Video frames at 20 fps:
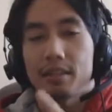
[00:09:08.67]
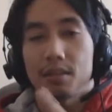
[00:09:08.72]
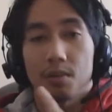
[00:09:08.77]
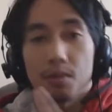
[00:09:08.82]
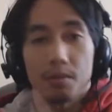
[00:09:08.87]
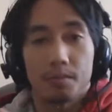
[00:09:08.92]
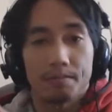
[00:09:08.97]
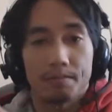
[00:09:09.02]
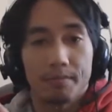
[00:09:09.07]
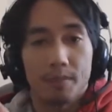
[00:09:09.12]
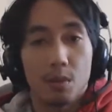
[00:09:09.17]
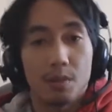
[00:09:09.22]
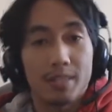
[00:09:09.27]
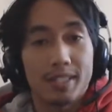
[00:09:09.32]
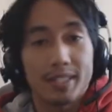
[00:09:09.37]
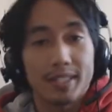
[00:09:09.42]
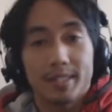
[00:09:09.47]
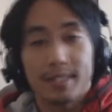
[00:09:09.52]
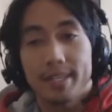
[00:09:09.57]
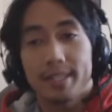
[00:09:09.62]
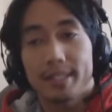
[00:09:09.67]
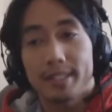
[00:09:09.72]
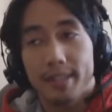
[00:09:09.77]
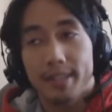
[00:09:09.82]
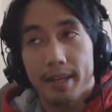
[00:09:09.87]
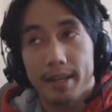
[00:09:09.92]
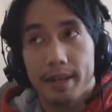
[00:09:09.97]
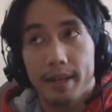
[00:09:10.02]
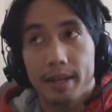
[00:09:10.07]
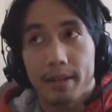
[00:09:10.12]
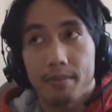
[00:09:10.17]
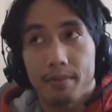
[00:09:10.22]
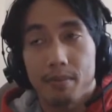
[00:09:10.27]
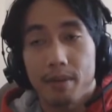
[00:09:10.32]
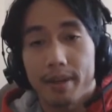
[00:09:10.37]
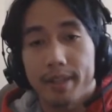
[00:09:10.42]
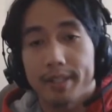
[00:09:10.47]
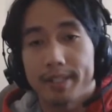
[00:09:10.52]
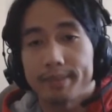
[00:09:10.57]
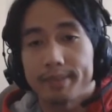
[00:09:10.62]
So low intensity steady state, I could
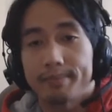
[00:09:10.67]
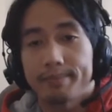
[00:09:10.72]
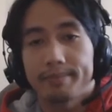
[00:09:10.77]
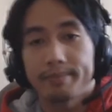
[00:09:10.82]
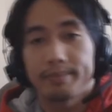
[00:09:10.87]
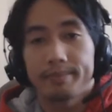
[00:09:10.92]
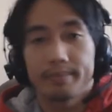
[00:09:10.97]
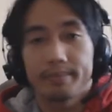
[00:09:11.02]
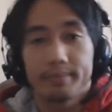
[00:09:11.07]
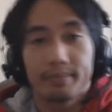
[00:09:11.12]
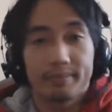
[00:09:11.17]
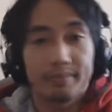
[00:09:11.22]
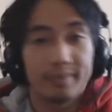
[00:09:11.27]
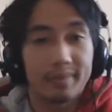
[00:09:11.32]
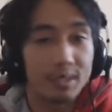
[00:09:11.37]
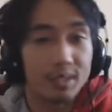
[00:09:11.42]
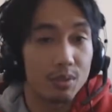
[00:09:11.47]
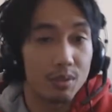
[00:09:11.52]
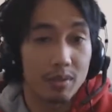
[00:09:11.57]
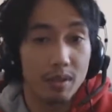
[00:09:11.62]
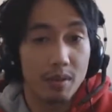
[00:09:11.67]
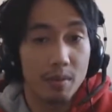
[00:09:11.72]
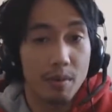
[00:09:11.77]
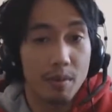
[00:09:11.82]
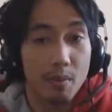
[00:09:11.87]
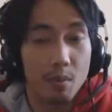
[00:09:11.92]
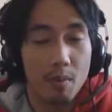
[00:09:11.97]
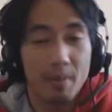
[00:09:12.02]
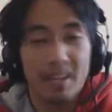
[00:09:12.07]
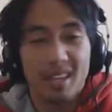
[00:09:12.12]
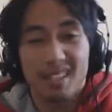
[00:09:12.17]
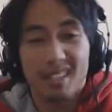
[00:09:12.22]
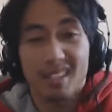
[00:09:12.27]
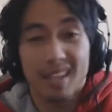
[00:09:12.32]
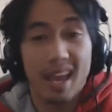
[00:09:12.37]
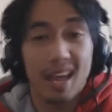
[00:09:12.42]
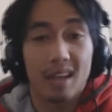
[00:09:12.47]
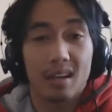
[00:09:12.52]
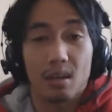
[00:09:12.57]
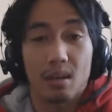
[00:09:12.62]
probably do a little bit more minutes,
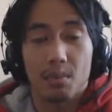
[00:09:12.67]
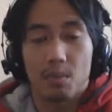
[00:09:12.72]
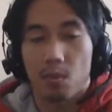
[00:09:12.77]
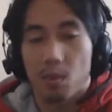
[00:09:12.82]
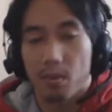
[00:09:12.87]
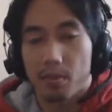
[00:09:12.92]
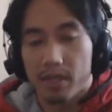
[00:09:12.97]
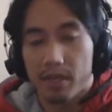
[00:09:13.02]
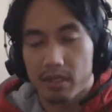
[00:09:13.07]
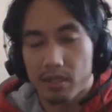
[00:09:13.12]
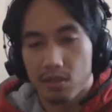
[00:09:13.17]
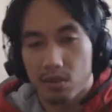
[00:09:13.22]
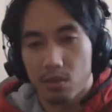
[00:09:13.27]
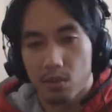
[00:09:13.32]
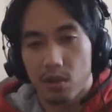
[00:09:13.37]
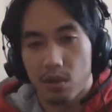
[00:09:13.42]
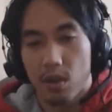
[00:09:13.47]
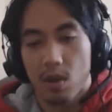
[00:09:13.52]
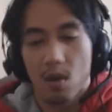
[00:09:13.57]
add a couple more minutes to it.